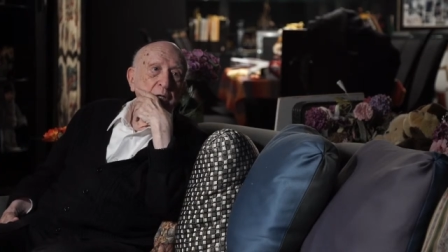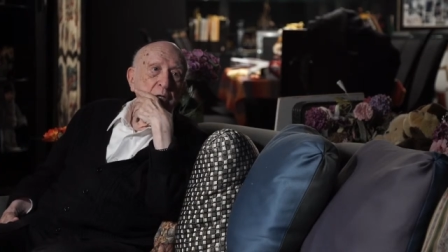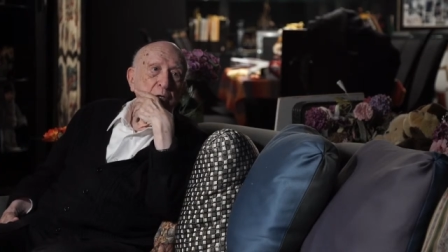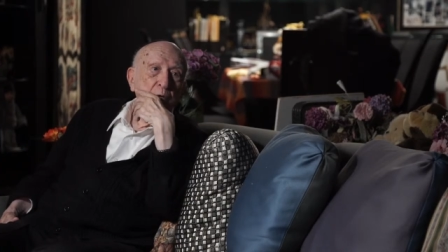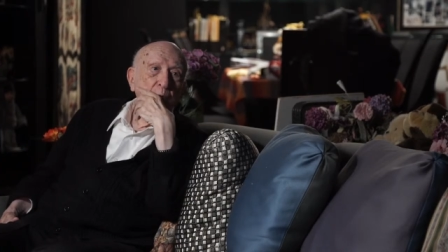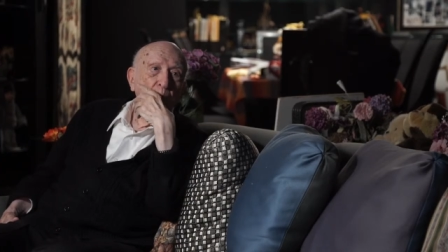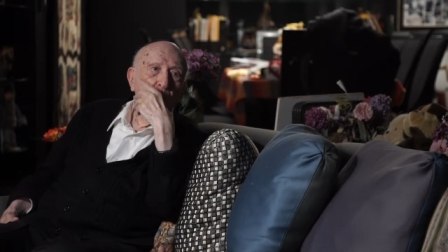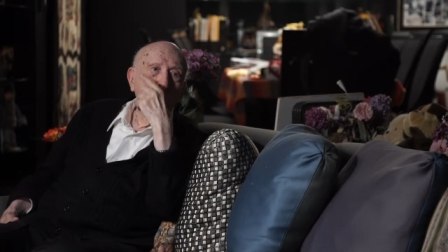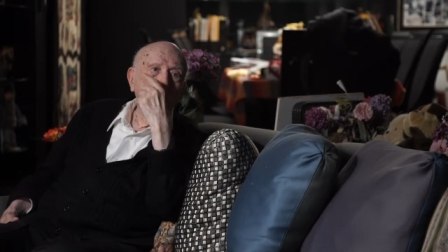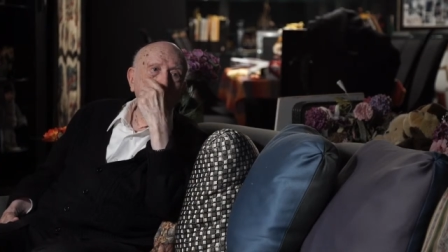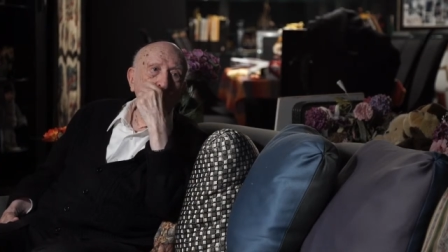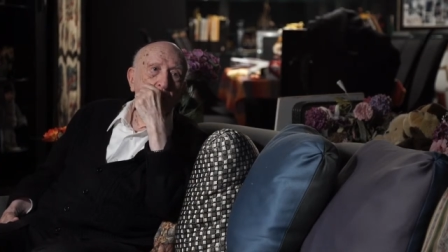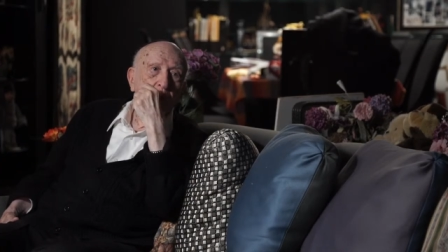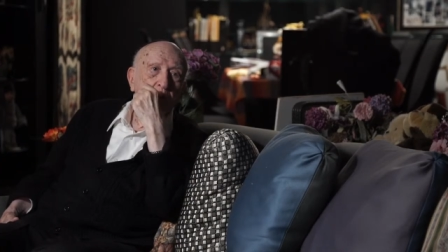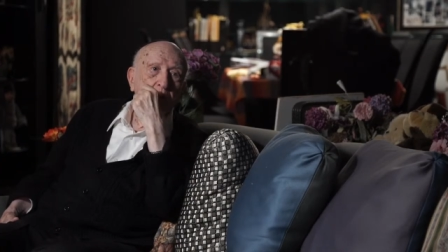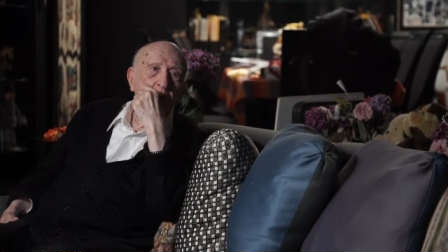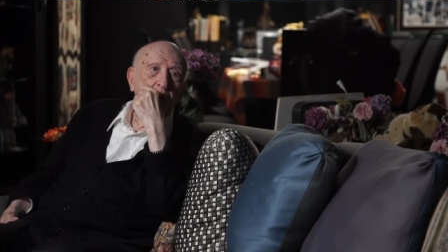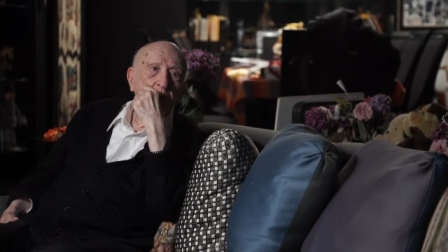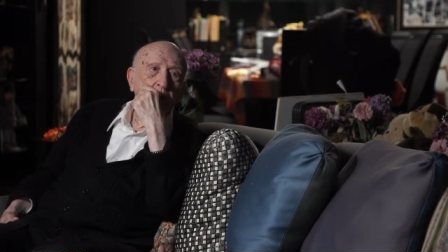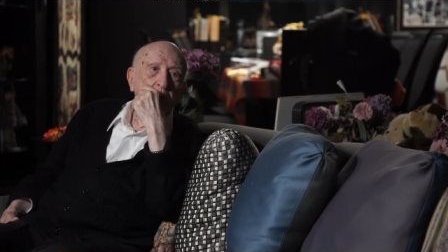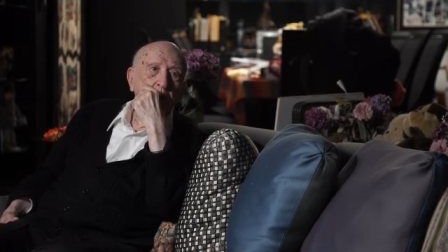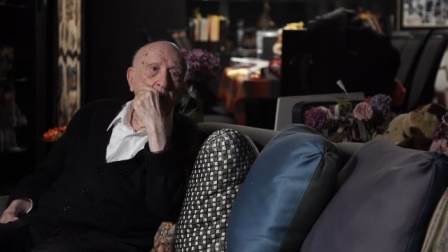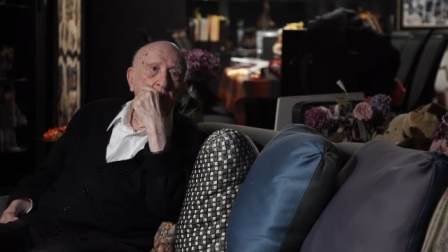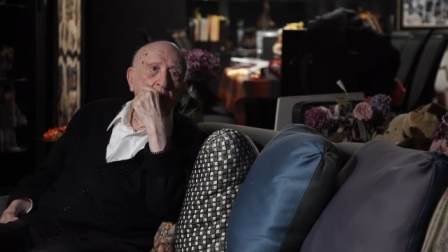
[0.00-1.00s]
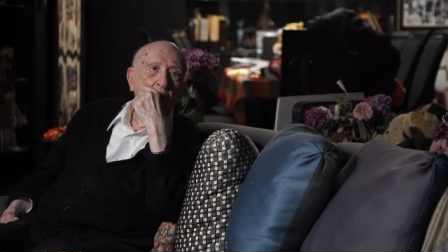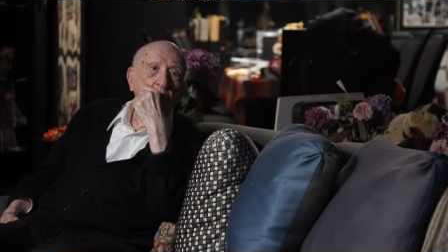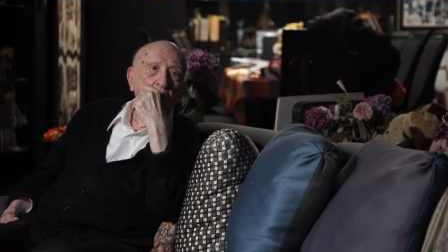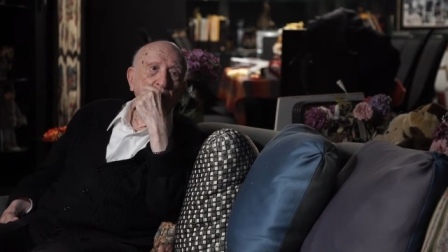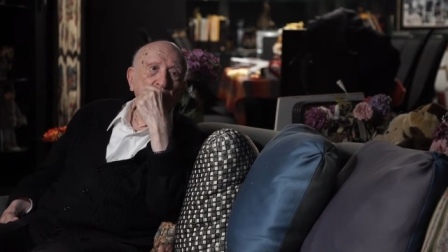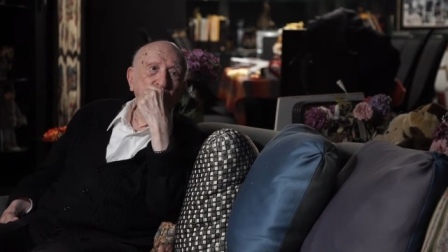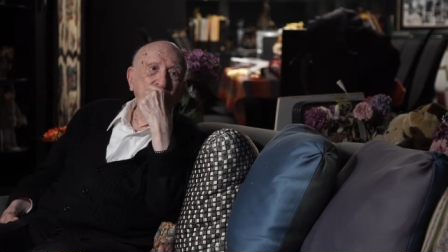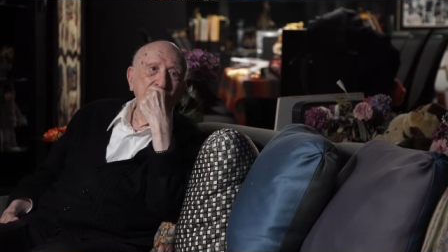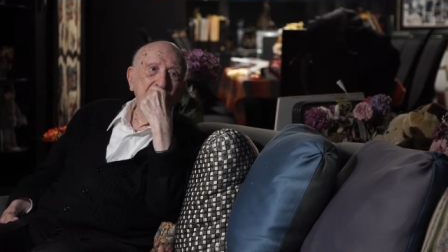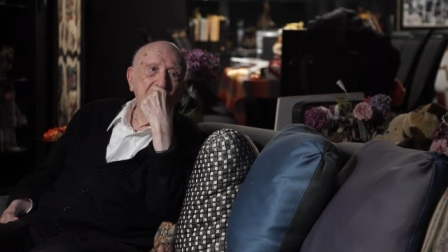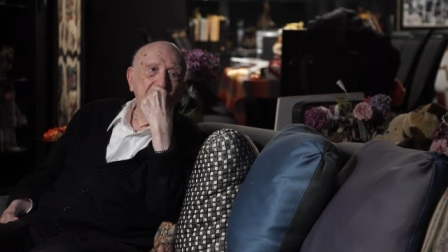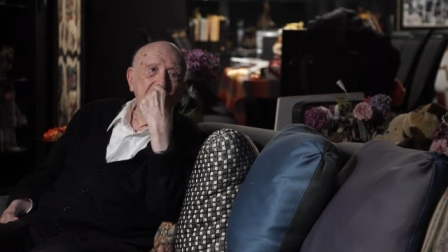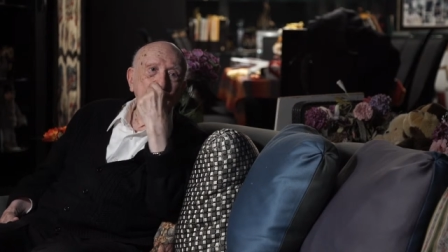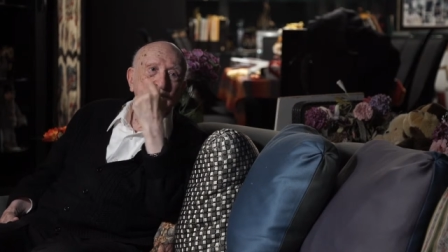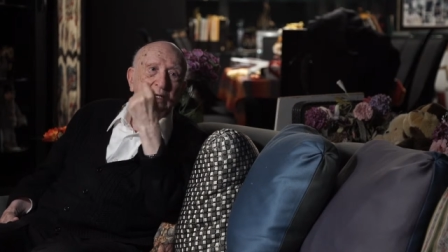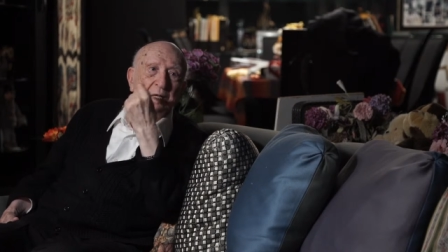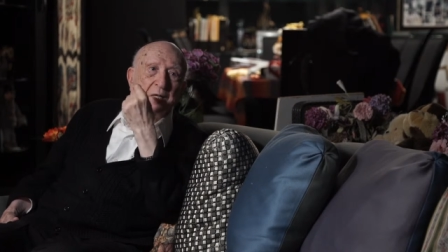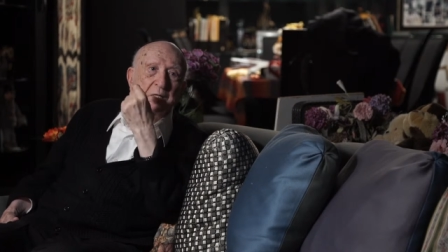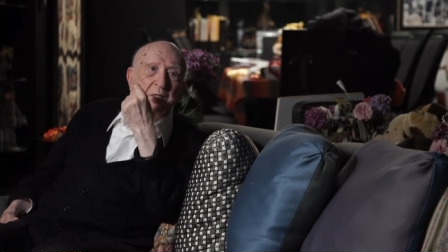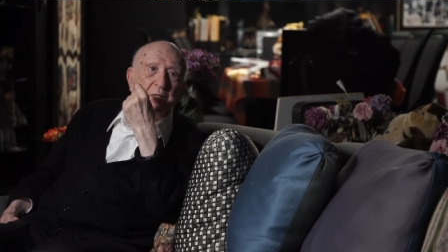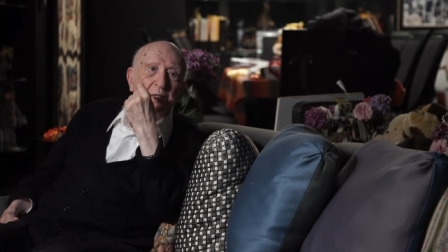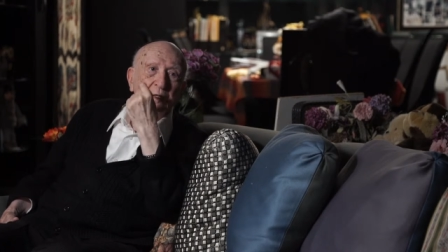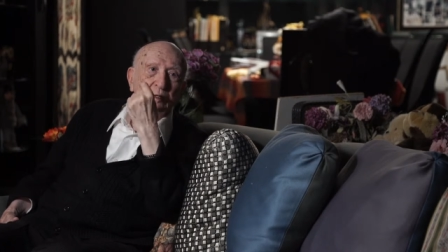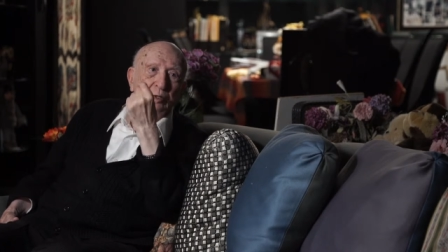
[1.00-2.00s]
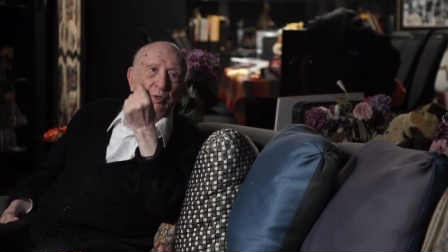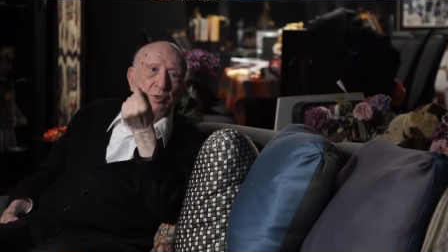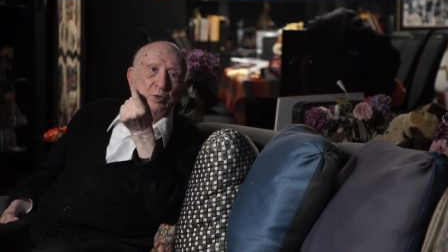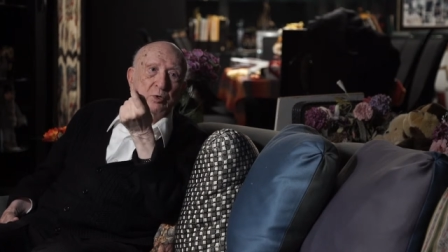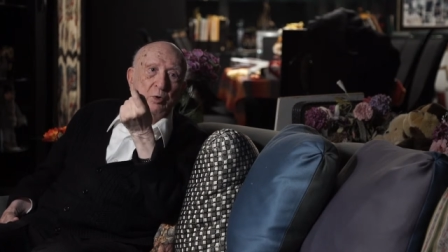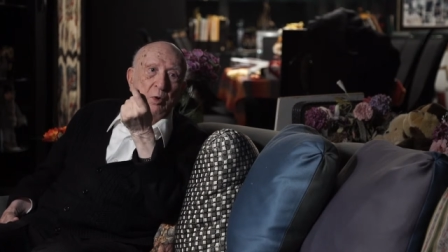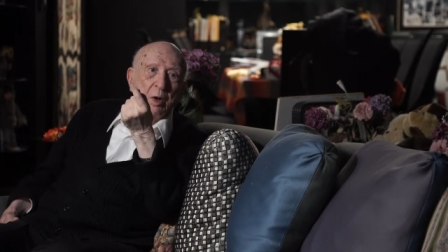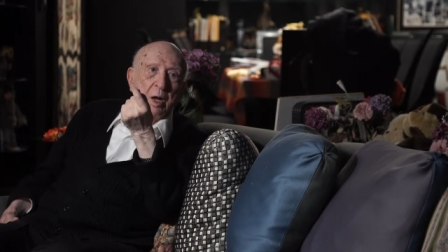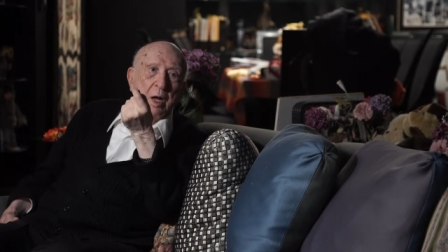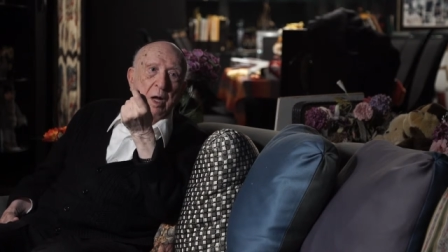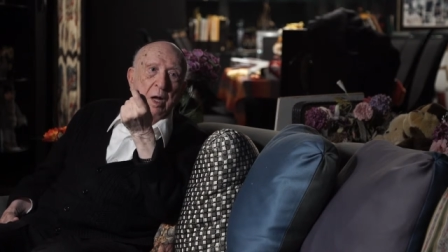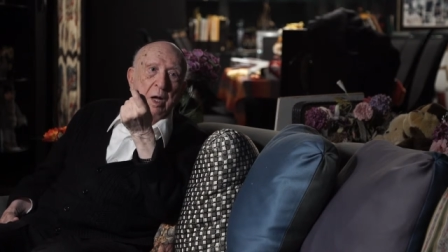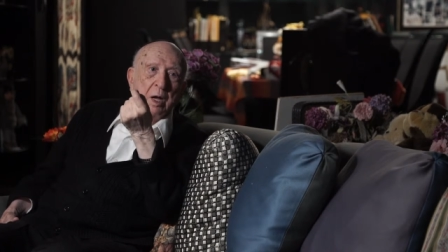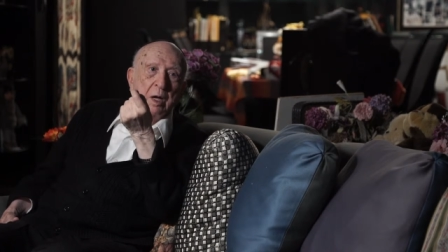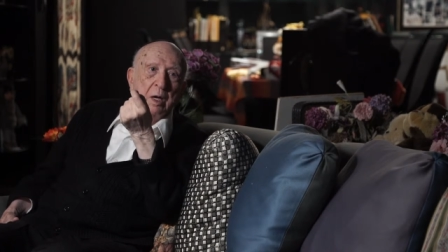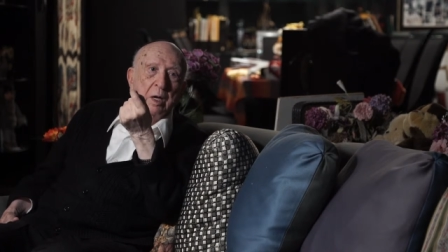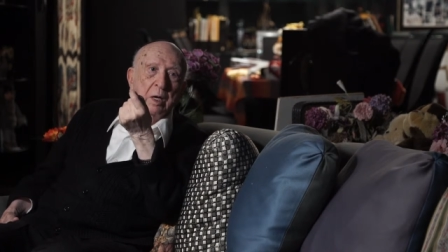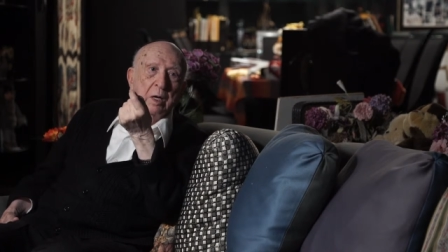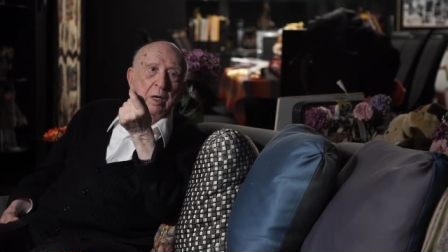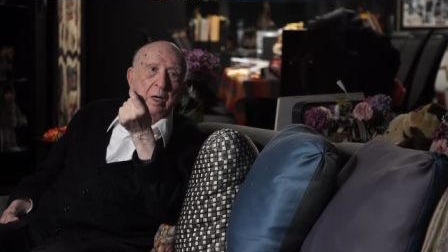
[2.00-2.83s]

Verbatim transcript: the world of understanding the Shoah